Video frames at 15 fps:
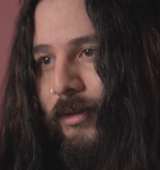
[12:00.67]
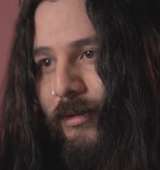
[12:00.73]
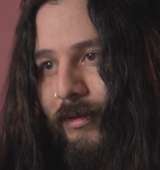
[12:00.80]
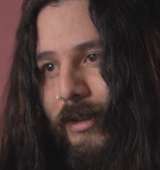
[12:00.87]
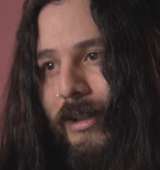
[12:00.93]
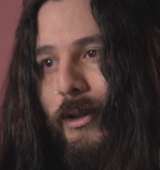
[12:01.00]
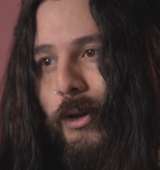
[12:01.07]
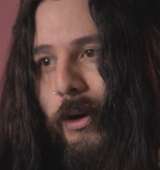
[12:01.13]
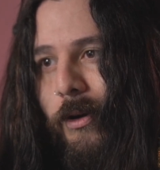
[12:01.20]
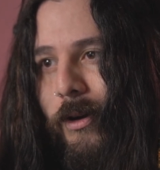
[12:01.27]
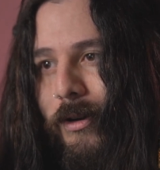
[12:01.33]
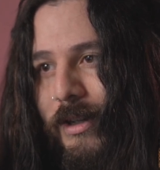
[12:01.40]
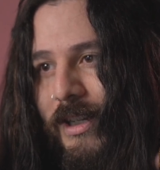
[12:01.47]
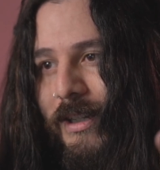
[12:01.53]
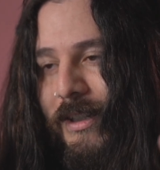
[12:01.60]
the
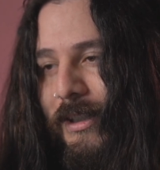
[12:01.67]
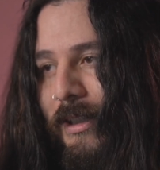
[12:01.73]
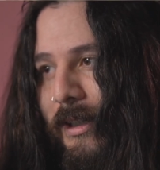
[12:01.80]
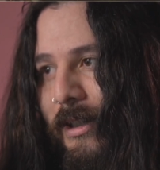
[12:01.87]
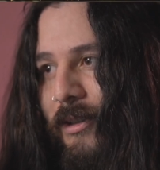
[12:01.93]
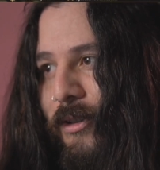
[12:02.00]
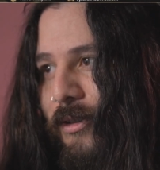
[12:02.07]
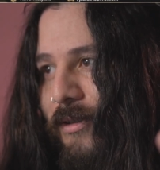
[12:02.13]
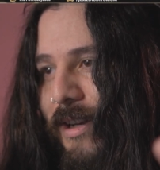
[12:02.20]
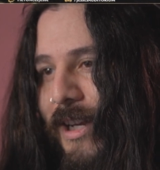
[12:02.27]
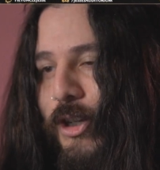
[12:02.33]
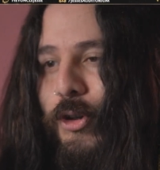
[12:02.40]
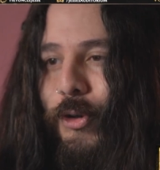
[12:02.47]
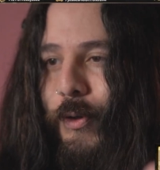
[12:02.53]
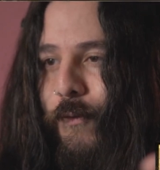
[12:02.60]
artistic
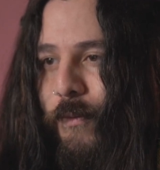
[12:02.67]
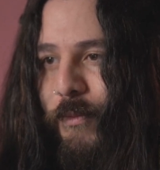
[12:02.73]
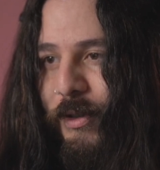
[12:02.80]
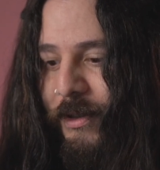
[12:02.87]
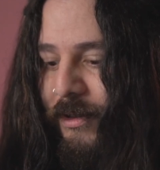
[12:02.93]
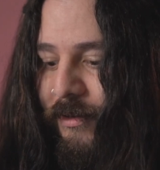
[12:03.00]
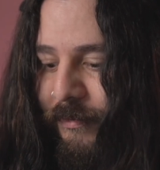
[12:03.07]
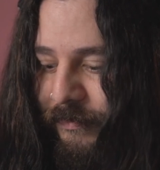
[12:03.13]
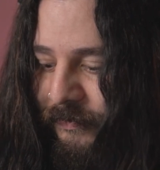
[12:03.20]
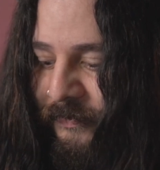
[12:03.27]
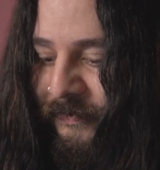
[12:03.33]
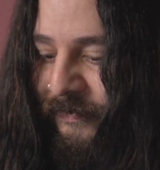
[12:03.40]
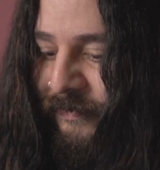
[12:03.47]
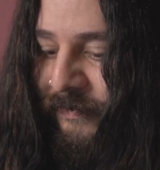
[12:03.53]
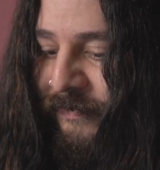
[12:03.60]
nature of the music.
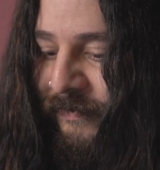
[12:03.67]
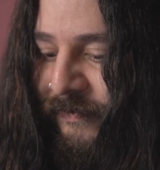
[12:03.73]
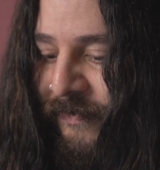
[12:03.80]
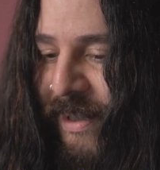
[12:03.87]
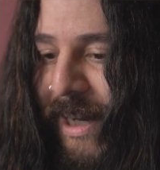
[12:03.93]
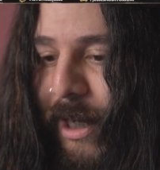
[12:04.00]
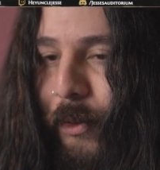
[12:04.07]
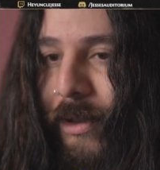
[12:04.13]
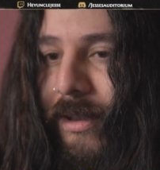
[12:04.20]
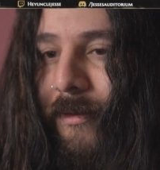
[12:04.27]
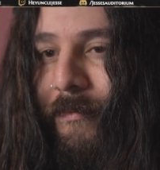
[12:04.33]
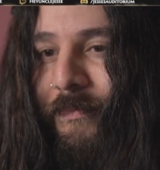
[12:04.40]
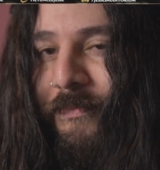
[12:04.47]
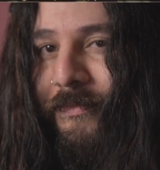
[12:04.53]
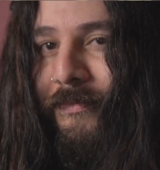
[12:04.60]
Anyways,
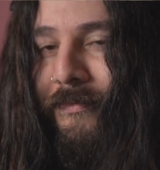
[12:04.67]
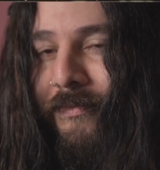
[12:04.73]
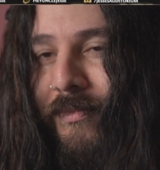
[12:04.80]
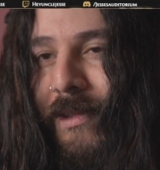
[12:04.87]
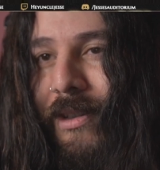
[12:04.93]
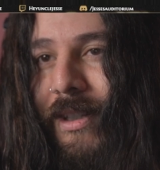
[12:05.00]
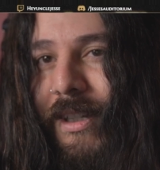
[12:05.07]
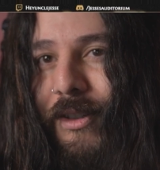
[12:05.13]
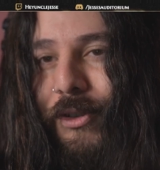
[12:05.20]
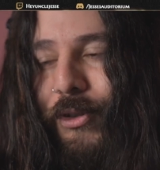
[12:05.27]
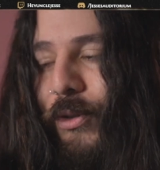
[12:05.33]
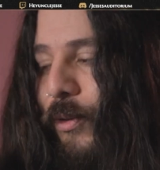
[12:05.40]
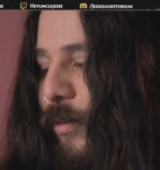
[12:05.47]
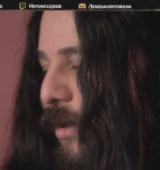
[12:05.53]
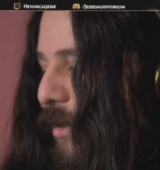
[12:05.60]
thanks
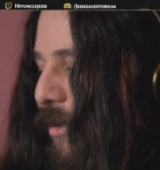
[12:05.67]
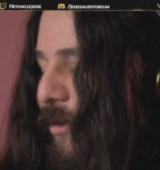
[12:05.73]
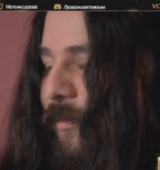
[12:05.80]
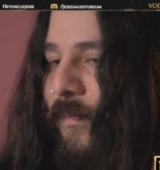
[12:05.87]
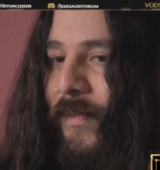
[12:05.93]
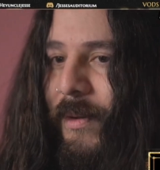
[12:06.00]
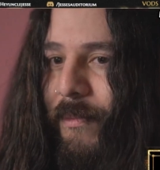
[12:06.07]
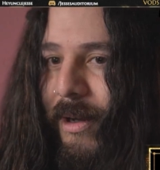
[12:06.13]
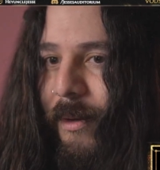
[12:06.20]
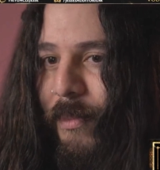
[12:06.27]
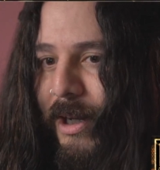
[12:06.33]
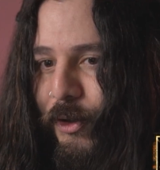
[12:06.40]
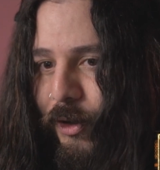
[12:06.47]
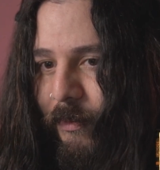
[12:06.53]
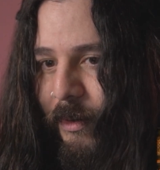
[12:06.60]
to my
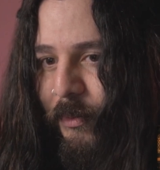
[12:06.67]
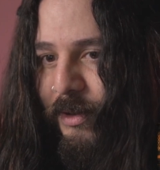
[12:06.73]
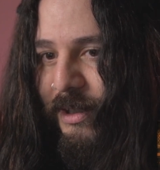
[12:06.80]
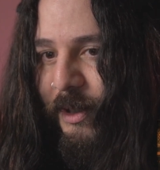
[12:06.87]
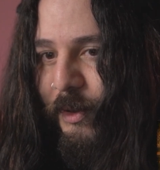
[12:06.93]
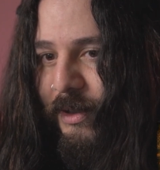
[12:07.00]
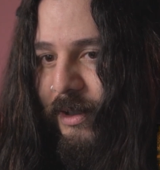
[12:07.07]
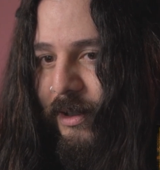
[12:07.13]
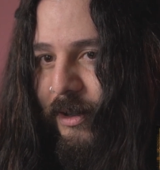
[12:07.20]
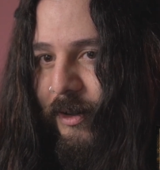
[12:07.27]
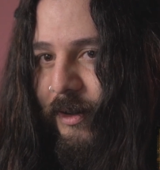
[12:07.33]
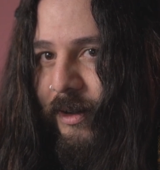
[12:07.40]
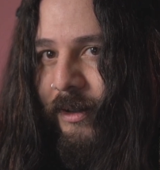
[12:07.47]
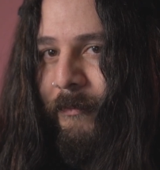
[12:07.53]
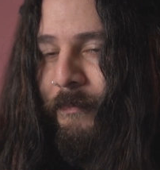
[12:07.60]
Patreon members that you see
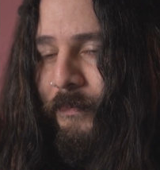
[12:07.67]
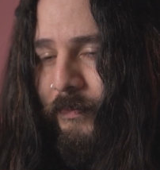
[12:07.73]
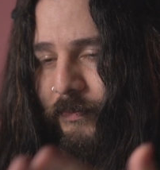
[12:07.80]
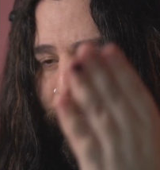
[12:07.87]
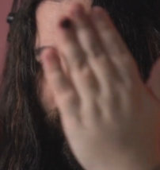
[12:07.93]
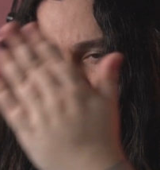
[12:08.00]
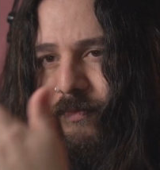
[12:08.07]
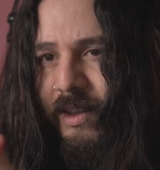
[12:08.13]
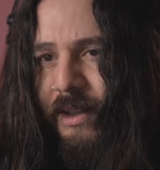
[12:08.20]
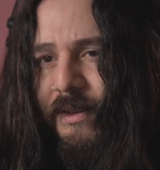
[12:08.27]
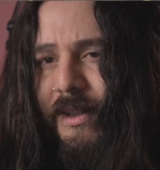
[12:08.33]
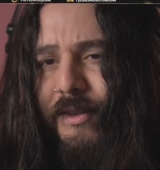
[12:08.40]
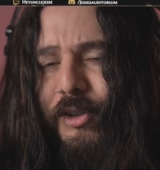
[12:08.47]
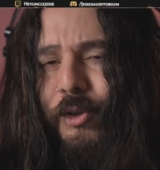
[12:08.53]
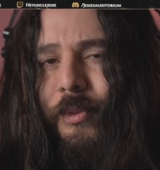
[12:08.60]
here.
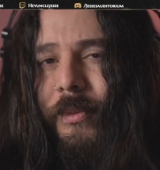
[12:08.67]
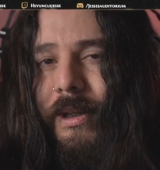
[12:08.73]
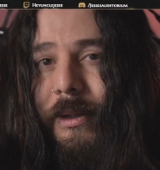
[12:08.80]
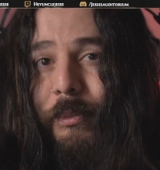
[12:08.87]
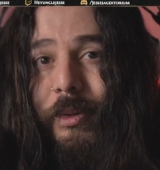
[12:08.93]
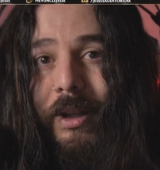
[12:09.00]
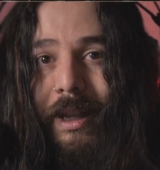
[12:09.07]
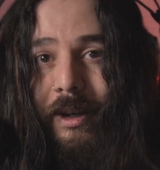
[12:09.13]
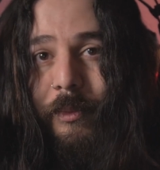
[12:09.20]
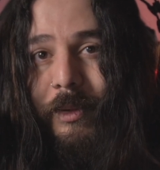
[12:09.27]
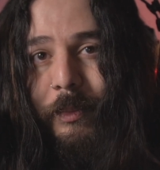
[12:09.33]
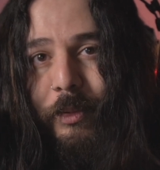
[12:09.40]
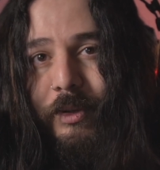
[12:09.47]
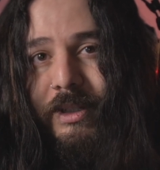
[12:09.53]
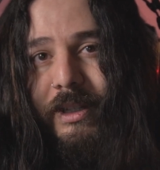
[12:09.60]
Thanks to my Platinum
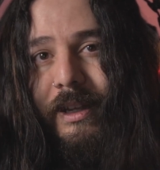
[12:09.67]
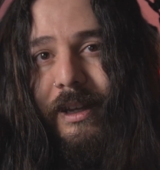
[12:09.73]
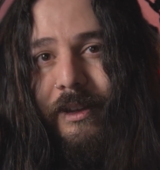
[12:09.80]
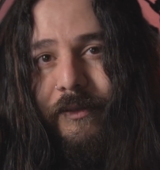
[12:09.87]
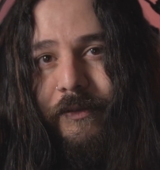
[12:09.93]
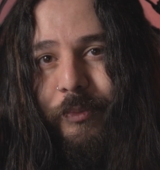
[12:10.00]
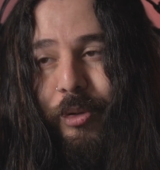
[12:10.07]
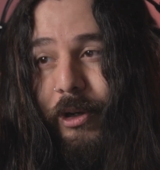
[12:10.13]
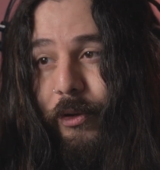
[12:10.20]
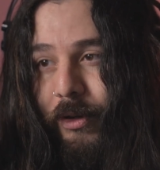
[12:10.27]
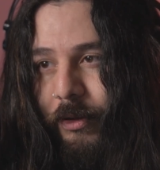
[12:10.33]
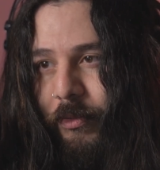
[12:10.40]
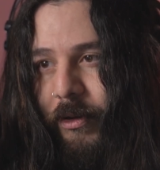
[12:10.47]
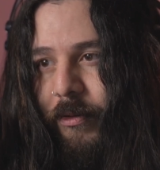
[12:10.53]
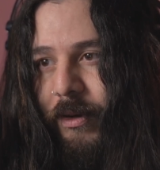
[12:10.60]
members that have priority
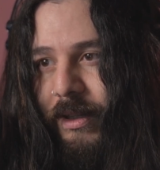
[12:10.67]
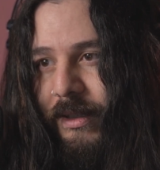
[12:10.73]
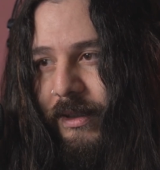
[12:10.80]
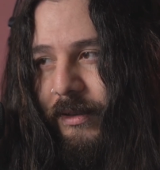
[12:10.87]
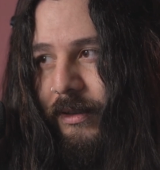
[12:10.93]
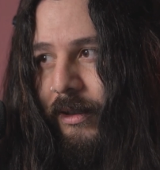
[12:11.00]
requests